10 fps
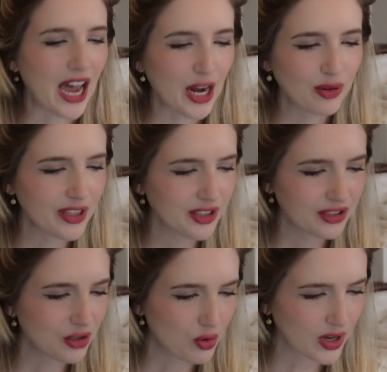I read this
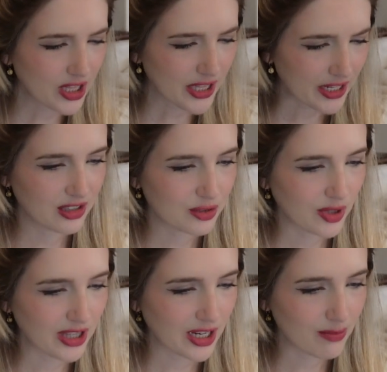so quickly. This
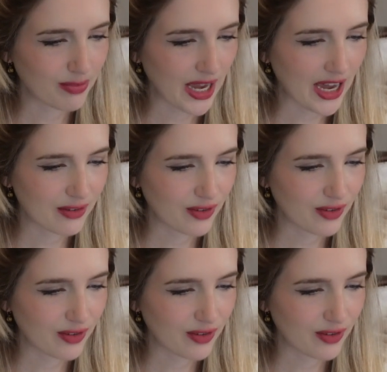read like a bad